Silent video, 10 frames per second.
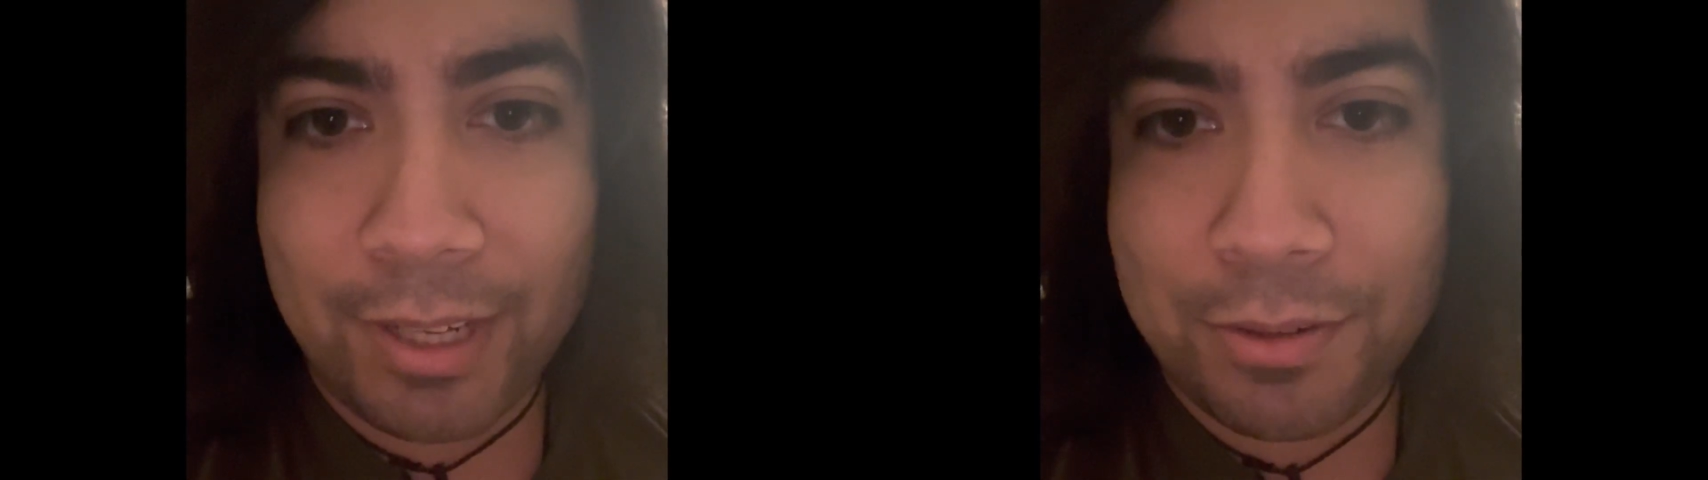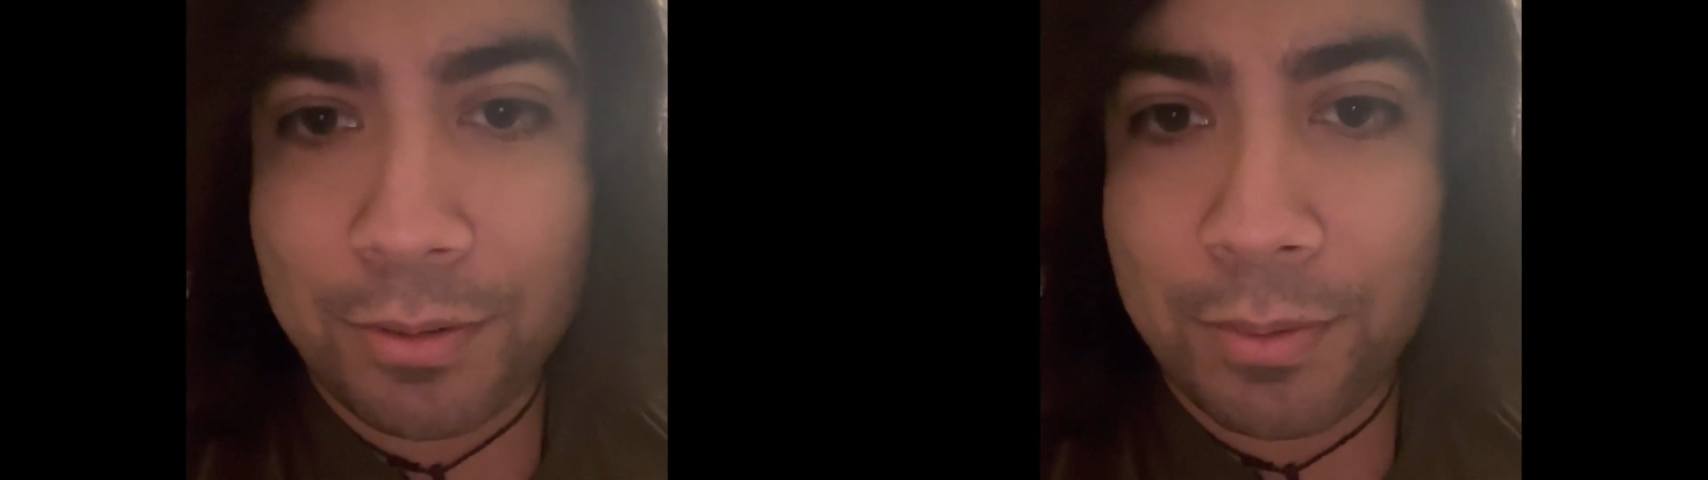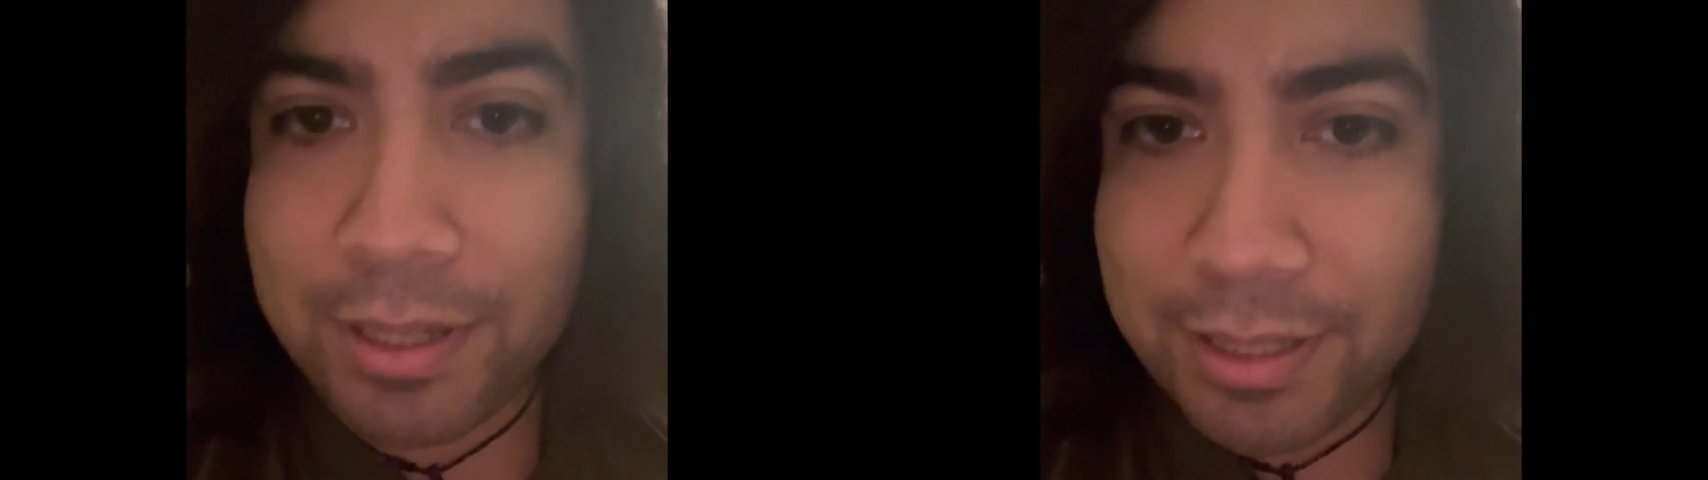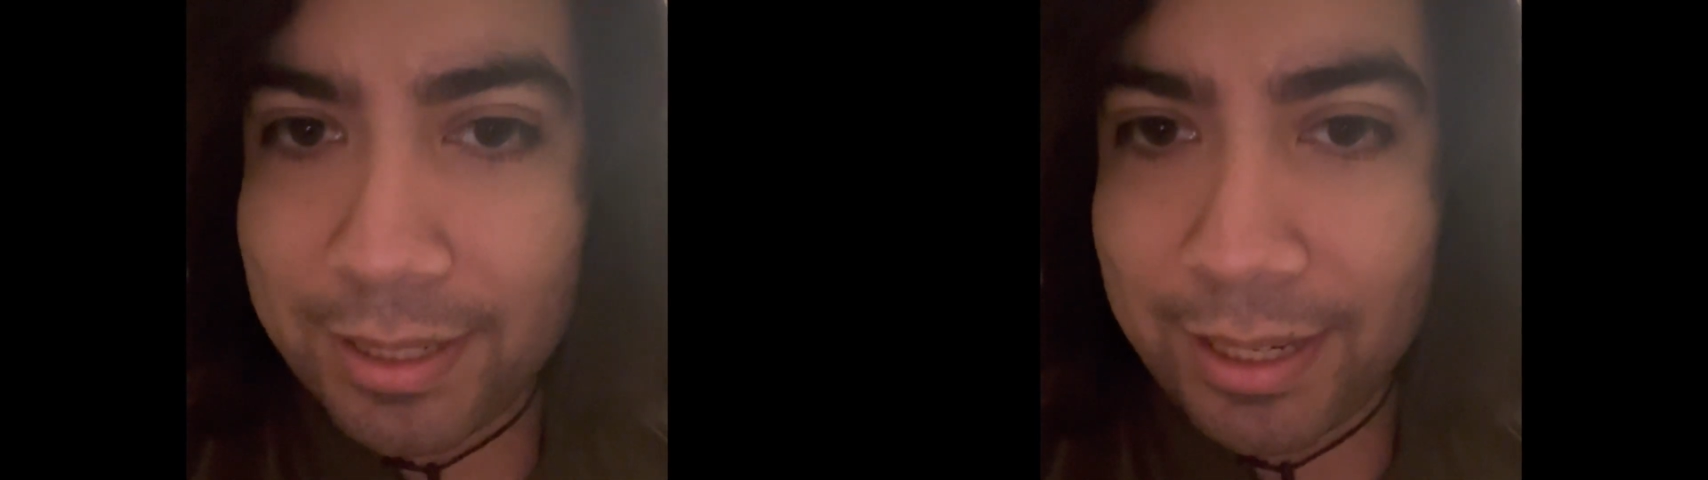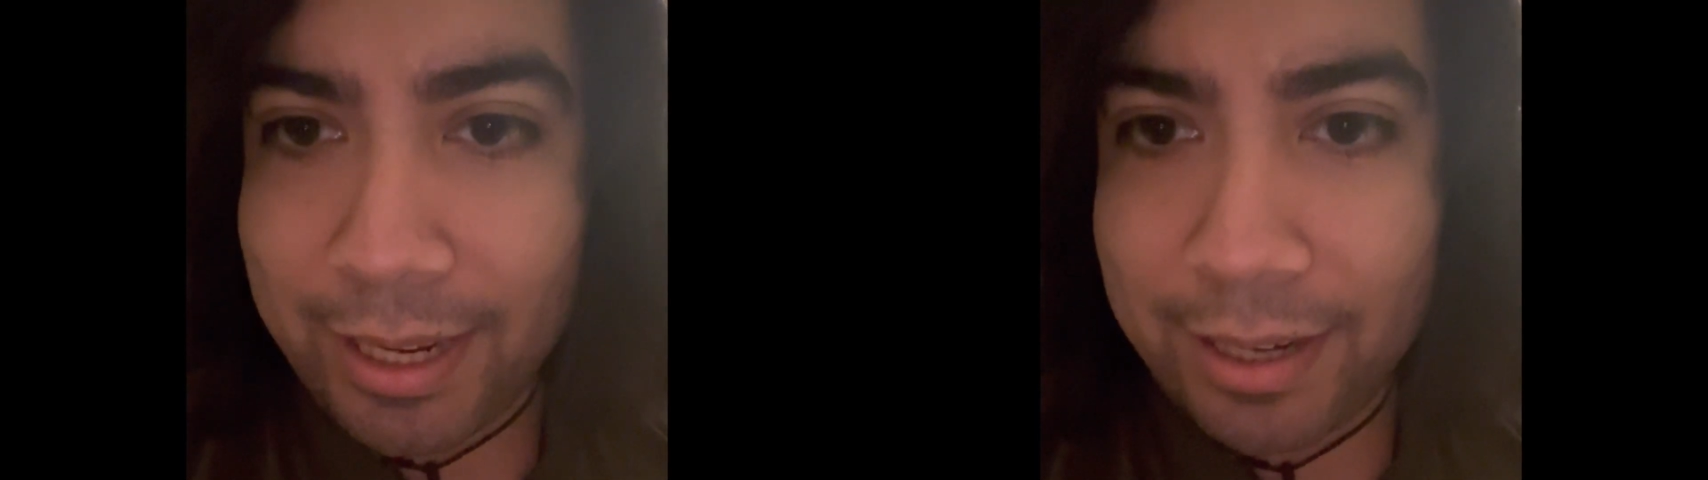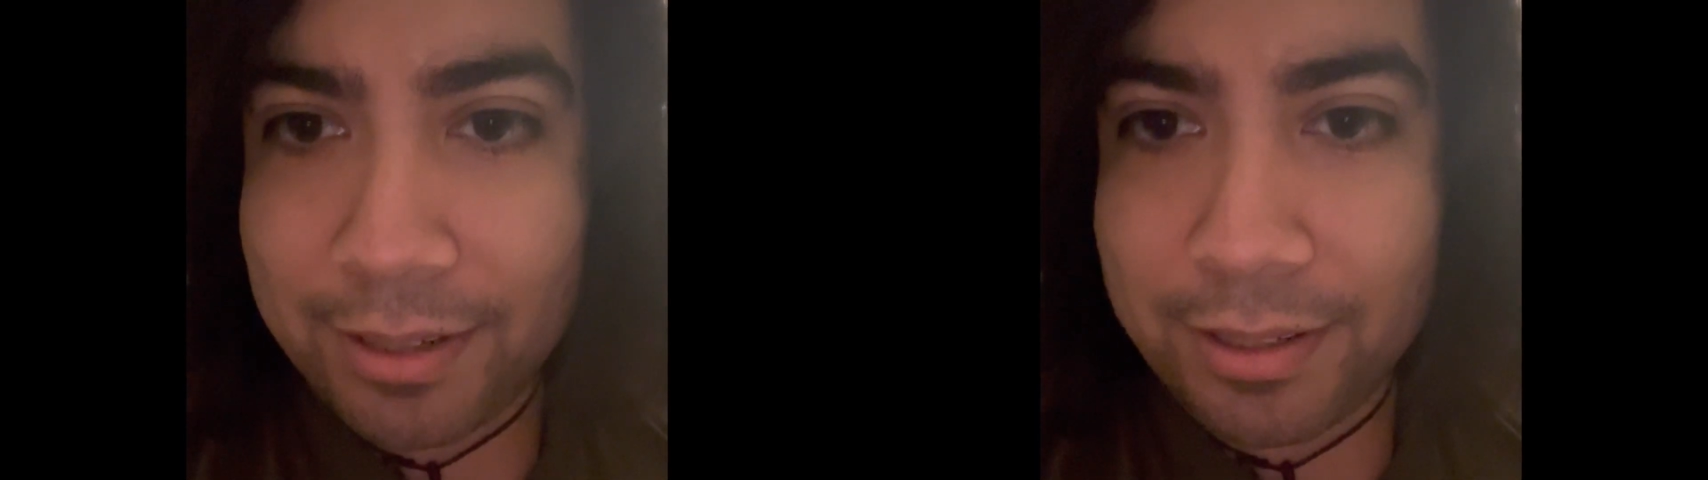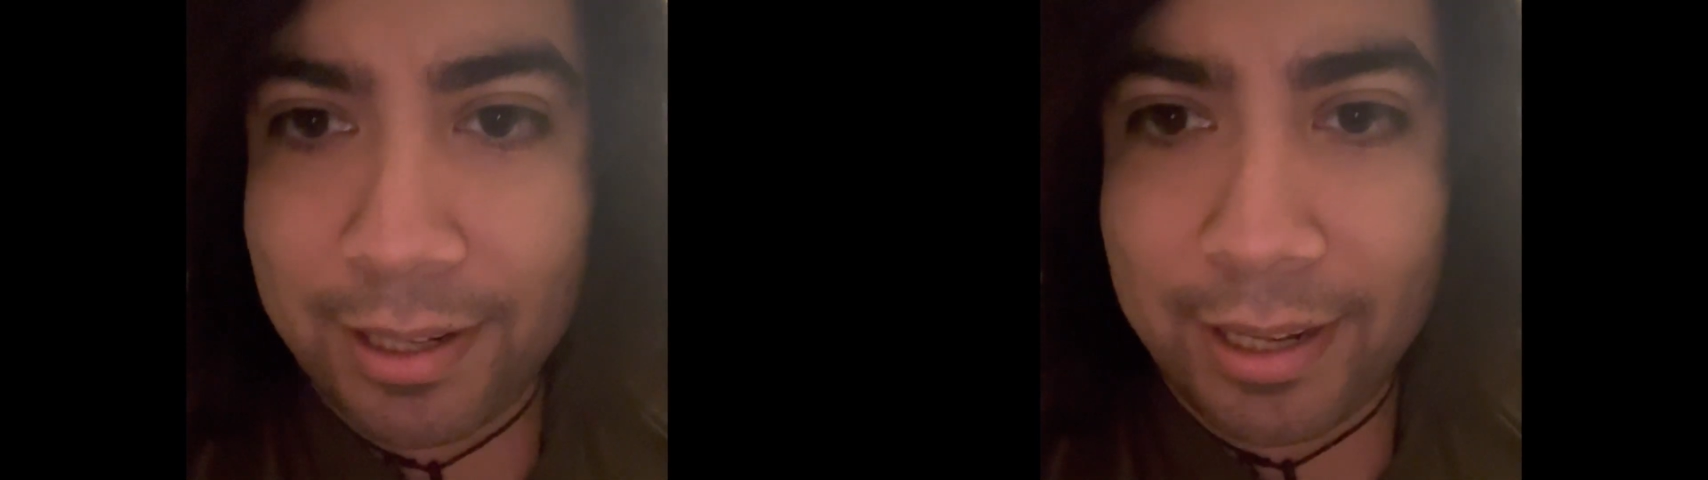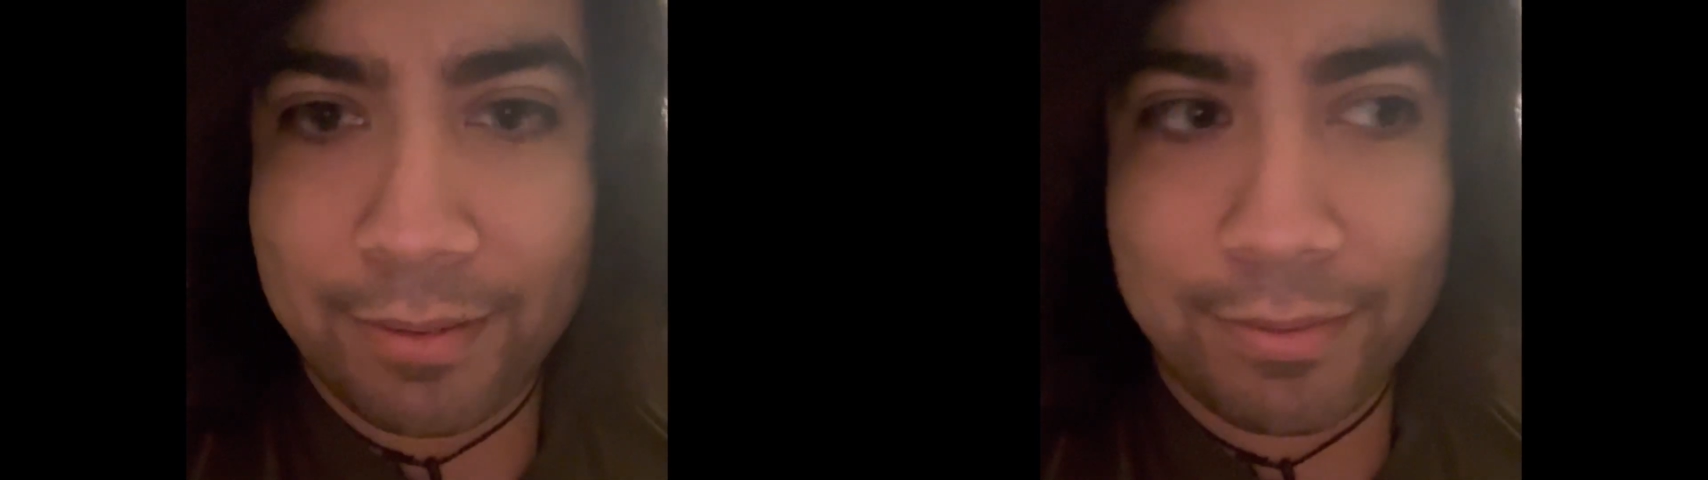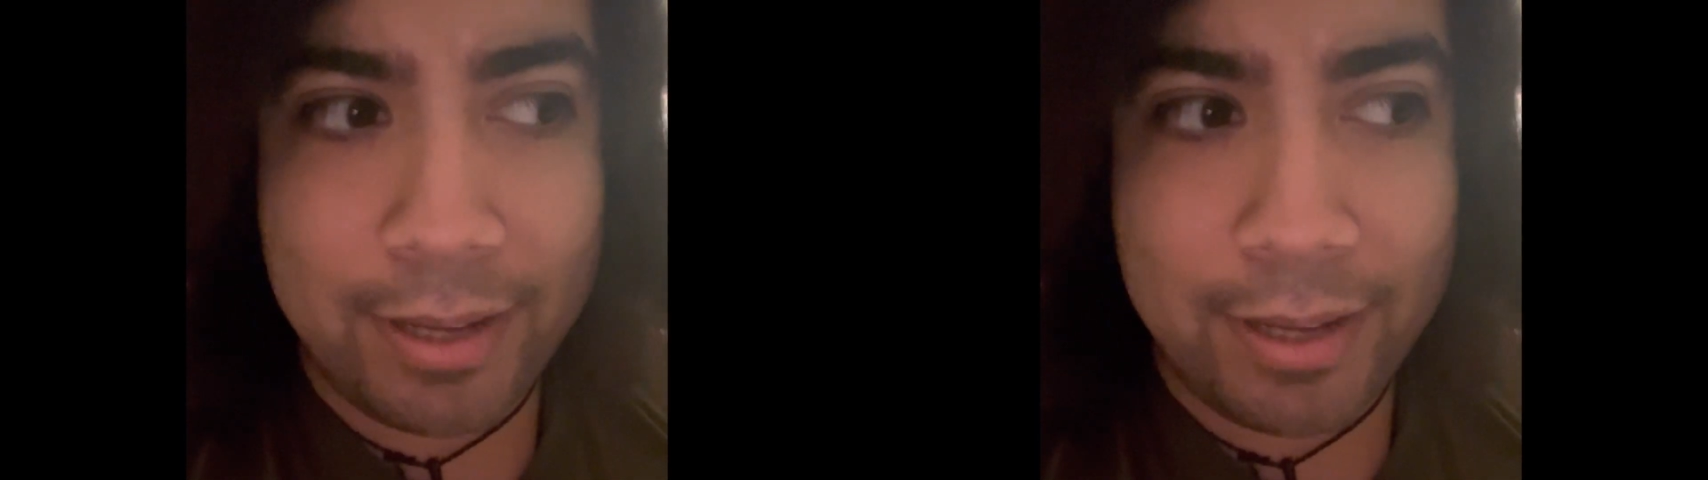So what it's like to have